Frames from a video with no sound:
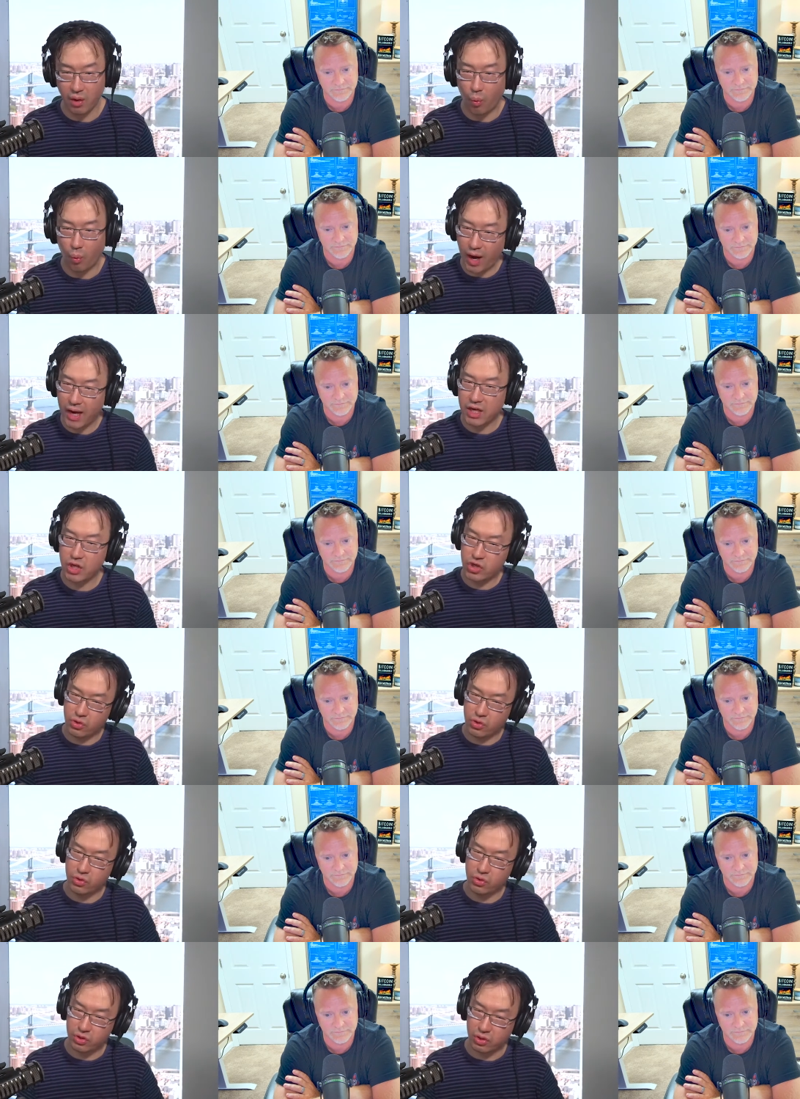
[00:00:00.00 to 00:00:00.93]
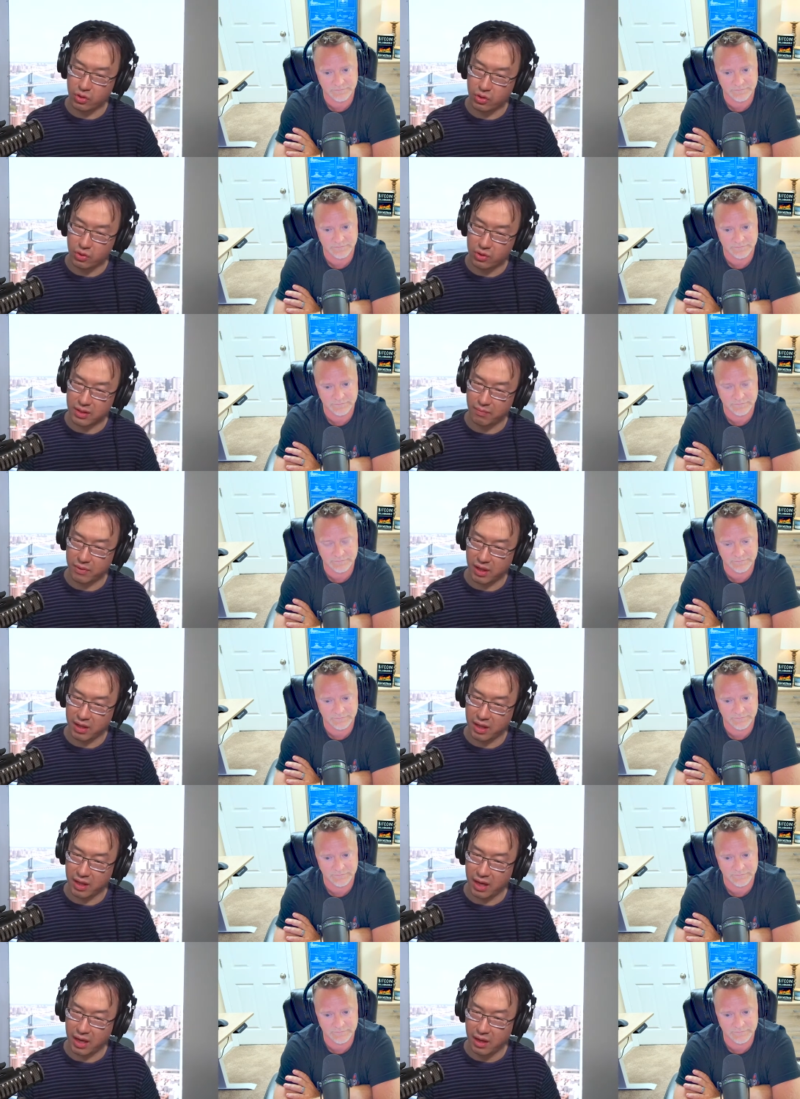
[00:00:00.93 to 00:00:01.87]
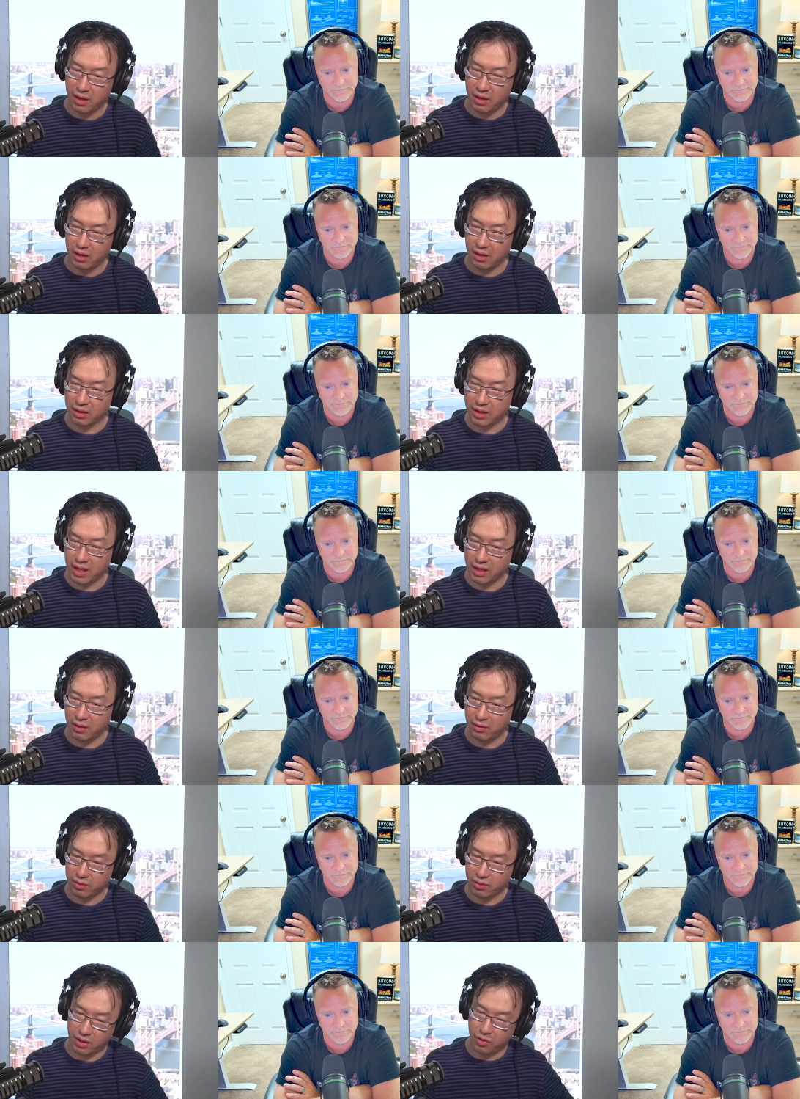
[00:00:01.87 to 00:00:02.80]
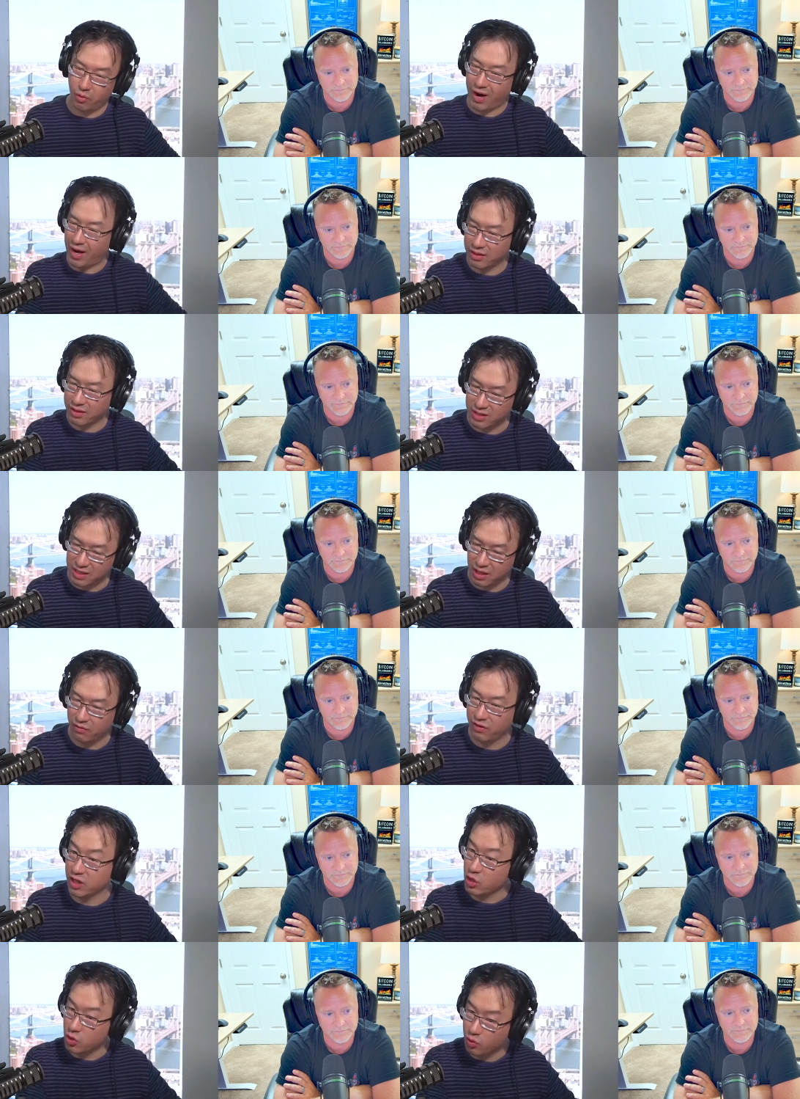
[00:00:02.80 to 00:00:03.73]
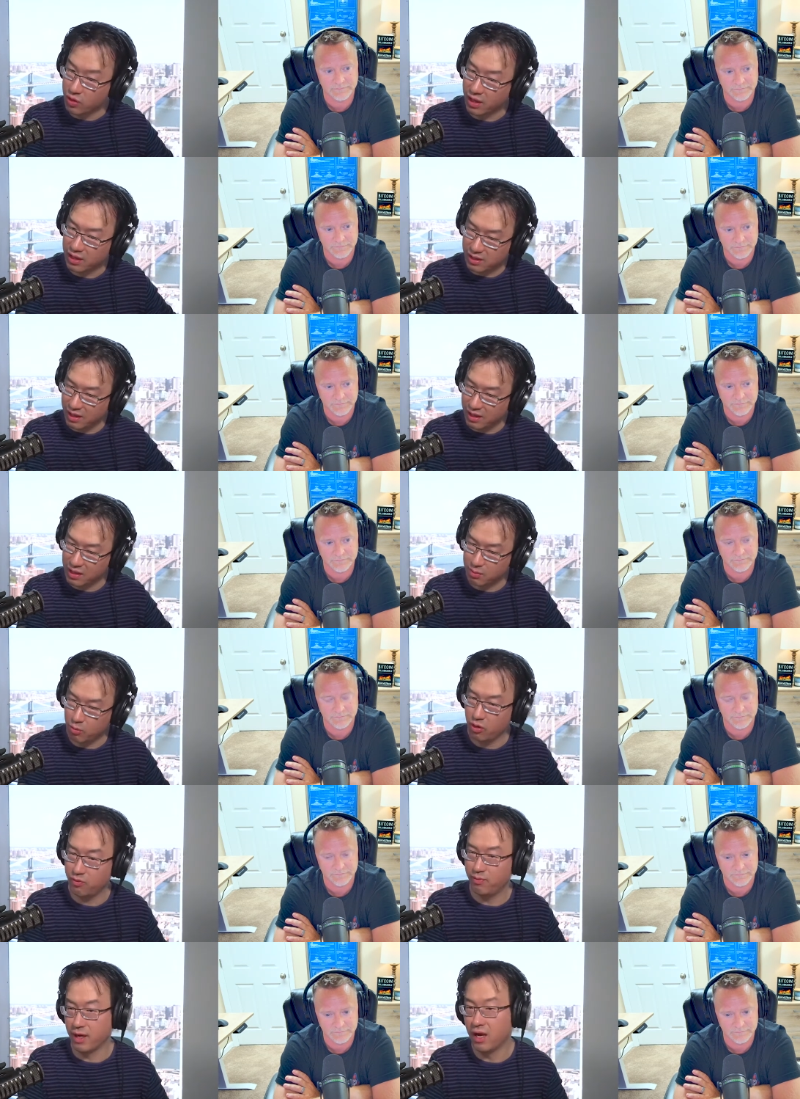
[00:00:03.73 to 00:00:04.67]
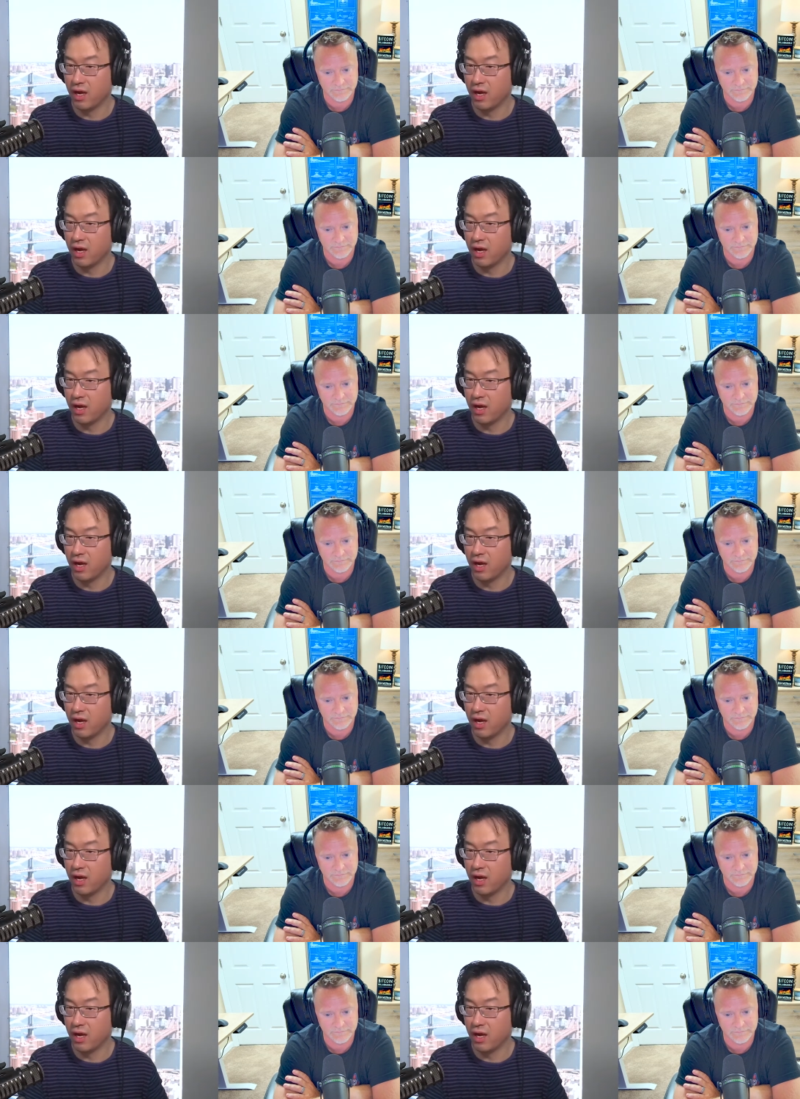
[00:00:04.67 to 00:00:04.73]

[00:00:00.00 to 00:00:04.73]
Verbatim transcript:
Speaker 1: why choose to use something that uh, kind of ground itself in the Unix Linux movement